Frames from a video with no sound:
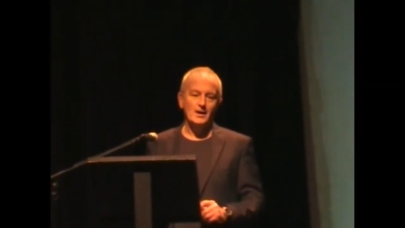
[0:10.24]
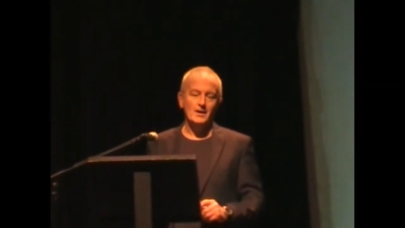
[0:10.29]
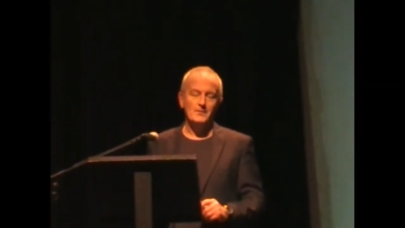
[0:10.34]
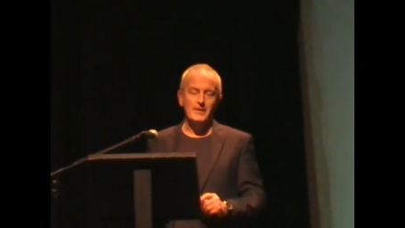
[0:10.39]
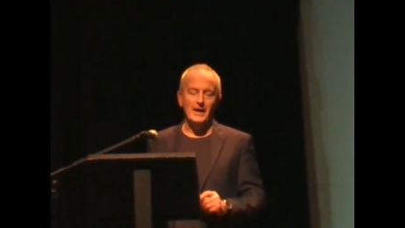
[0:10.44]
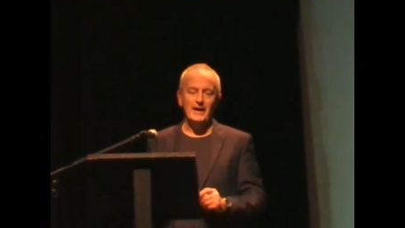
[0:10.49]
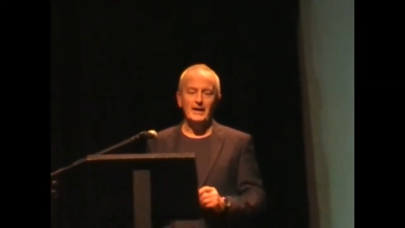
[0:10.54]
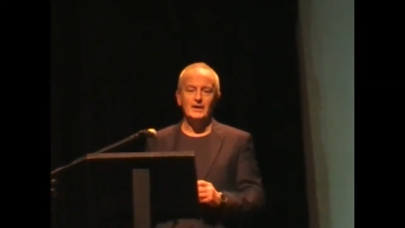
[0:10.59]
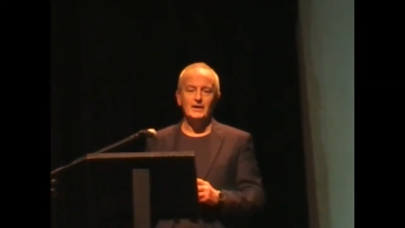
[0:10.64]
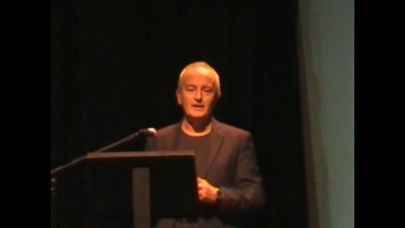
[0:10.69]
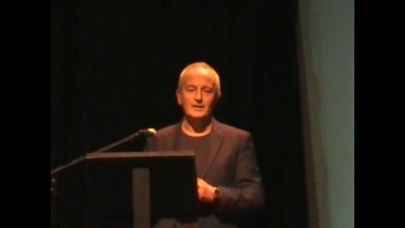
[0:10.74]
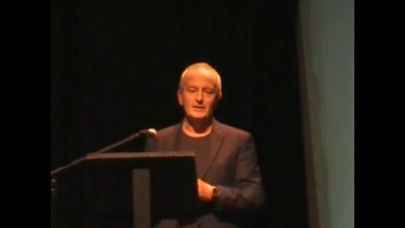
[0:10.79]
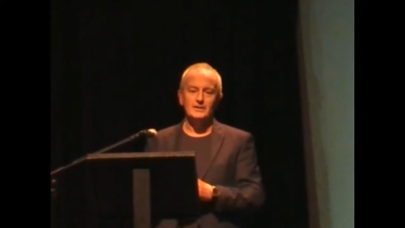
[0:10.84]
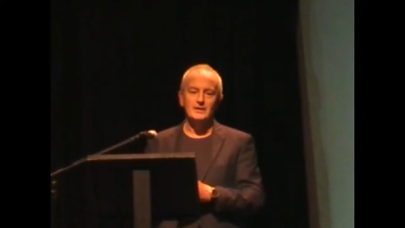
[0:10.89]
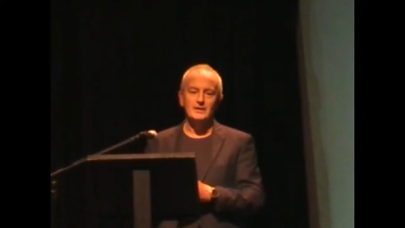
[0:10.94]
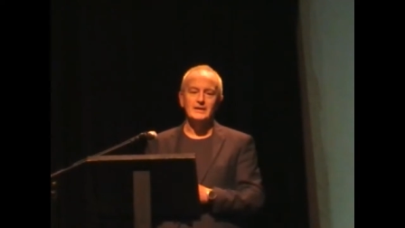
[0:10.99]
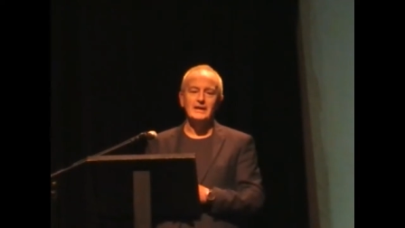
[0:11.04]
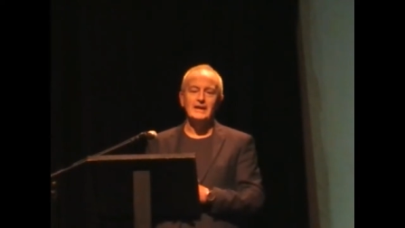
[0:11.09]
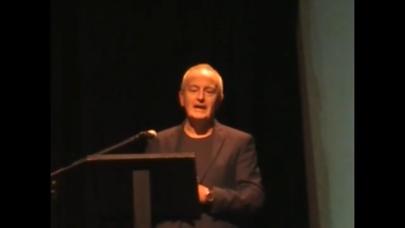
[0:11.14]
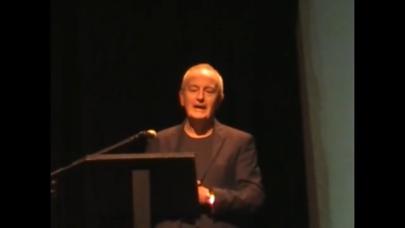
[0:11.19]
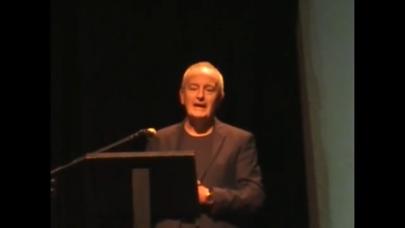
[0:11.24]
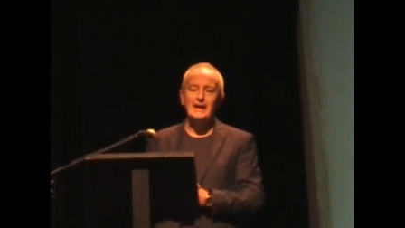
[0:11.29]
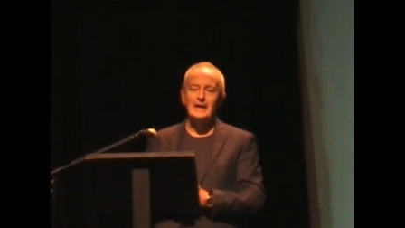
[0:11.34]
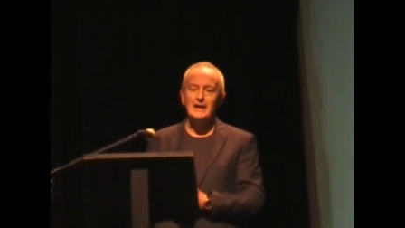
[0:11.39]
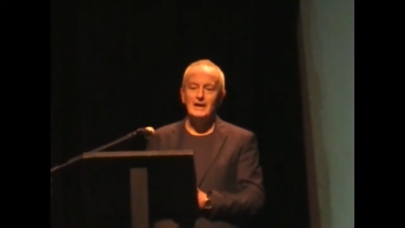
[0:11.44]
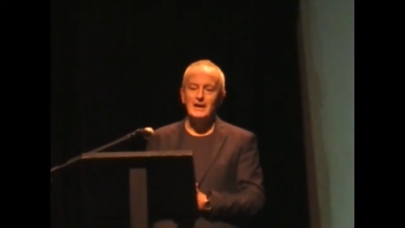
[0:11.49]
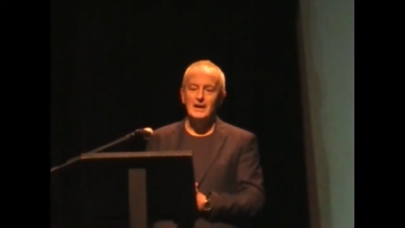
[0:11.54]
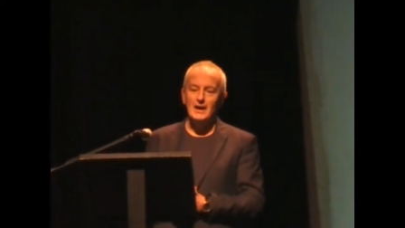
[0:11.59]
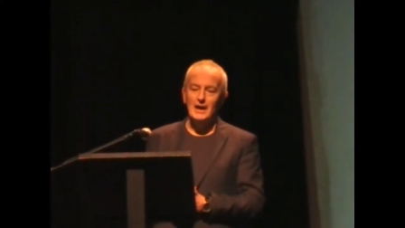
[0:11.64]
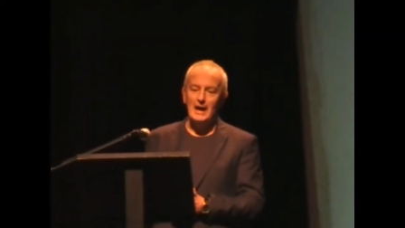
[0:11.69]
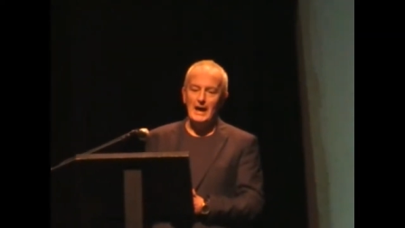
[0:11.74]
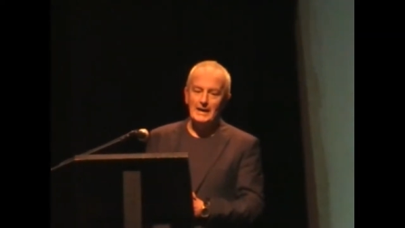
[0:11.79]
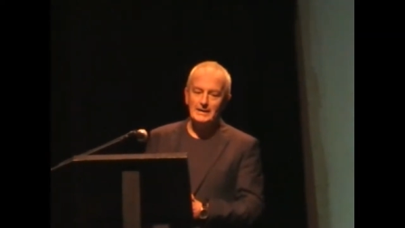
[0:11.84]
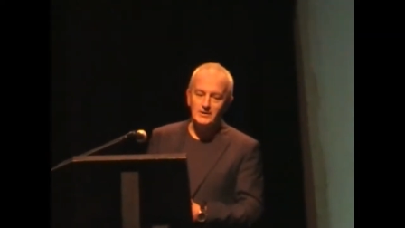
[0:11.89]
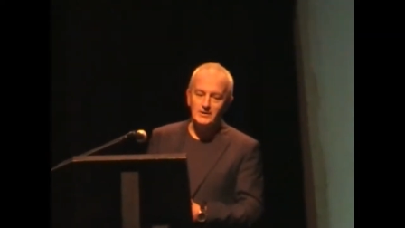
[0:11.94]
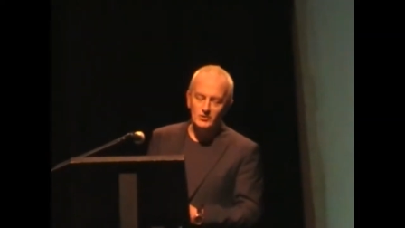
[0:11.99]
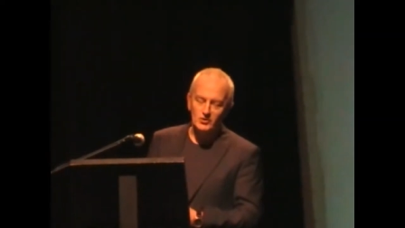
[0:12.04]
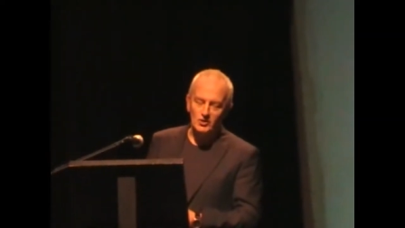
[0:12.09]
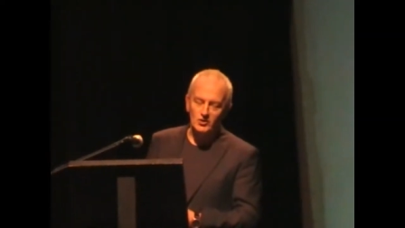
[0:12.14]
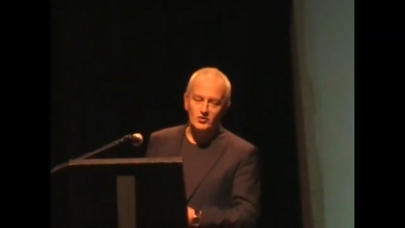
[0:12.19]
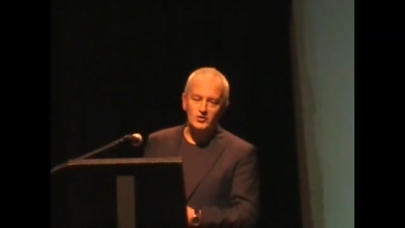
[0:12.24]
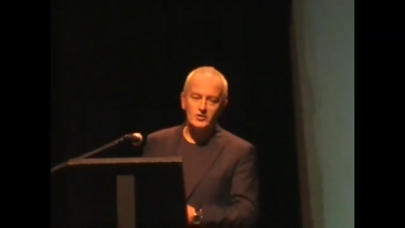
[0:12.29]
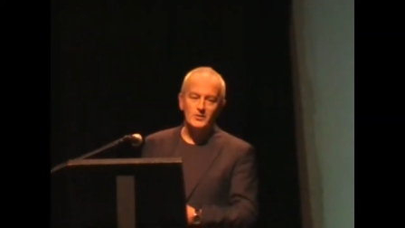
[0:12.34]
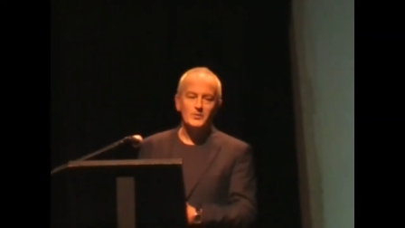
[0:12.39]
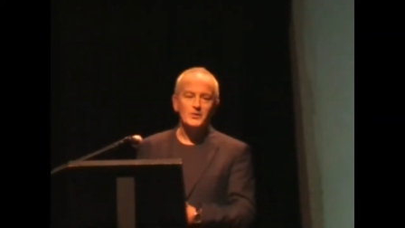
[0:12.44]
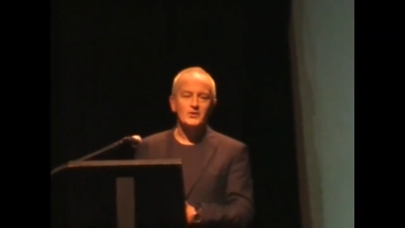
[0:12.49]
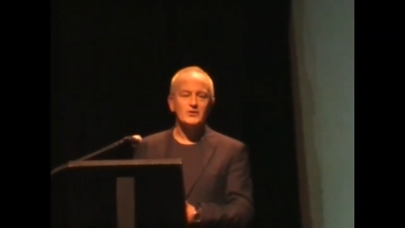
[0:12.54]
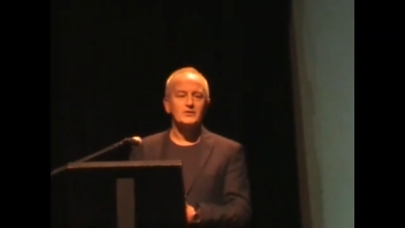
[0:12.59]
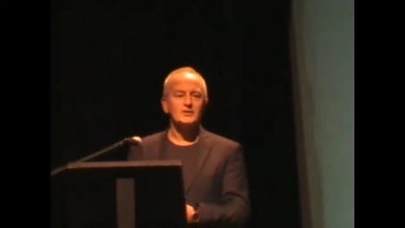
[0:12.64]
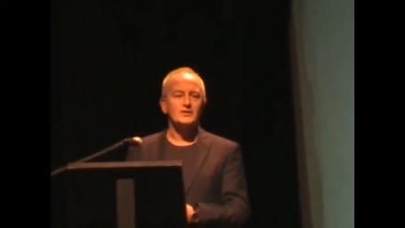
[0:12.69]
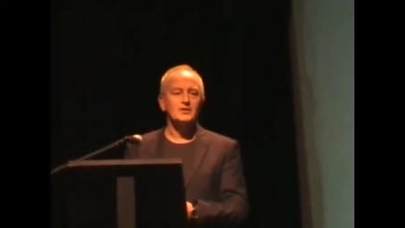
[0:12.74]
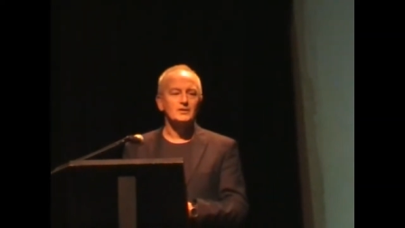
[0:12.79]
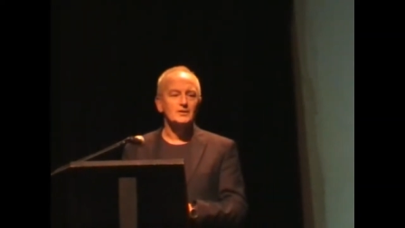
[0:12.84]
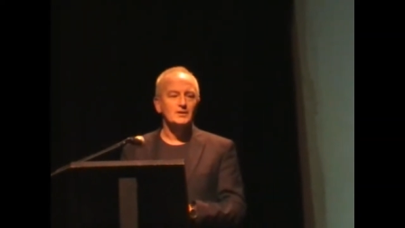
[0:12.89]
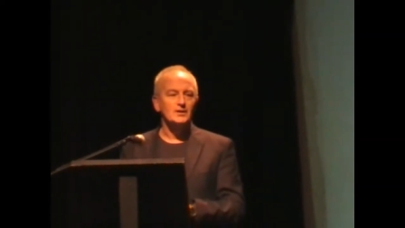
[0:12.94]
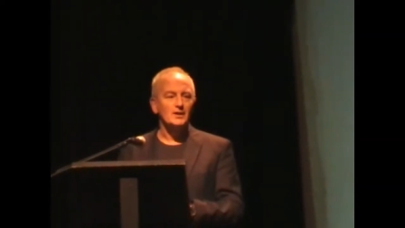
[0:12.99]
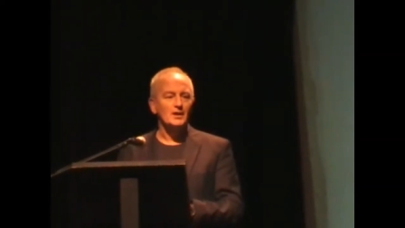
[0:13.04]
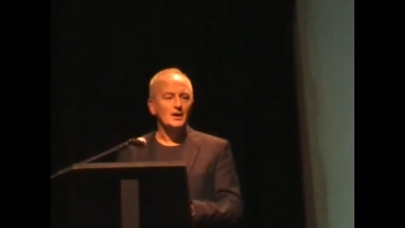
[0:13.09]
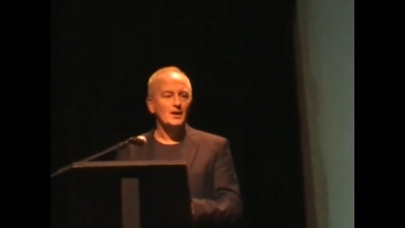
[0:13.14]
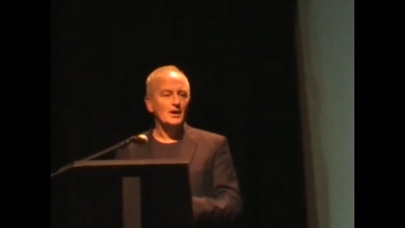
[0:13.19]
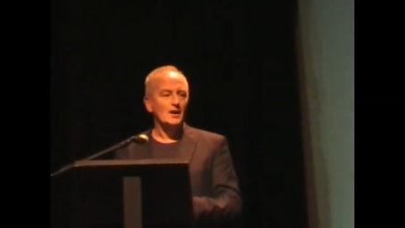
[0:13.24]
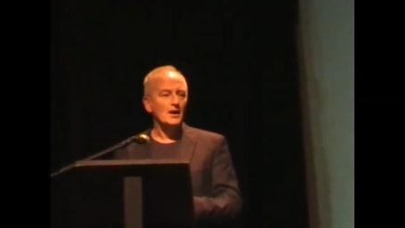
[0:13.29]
back in the day, and it is a tribute to the